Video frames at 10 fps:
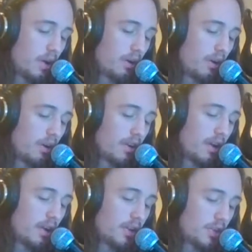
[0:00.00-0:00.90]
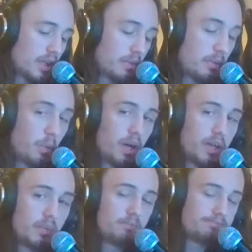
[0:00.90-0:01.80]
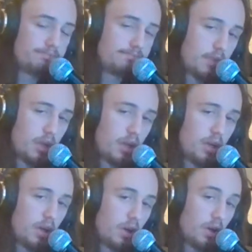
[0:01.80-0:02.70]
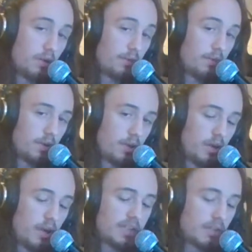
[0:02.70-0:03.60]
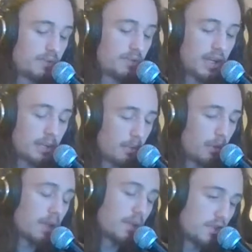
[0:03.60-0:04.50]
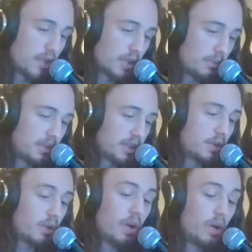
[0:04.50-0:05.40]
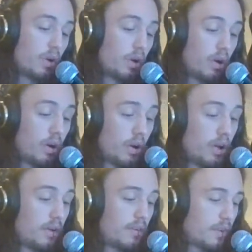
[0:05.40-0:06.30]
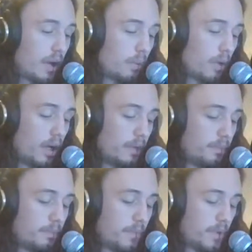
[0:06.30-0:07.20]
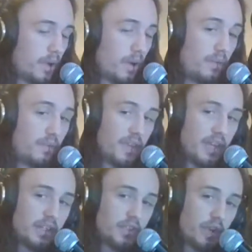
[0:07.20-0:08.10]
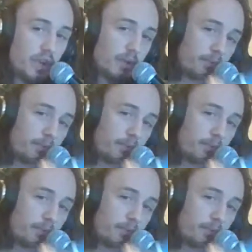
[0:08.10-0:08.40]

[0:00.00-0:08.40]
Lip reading: on string number 1 of, fret number 1 of string number 2, or fret 1 of the E string,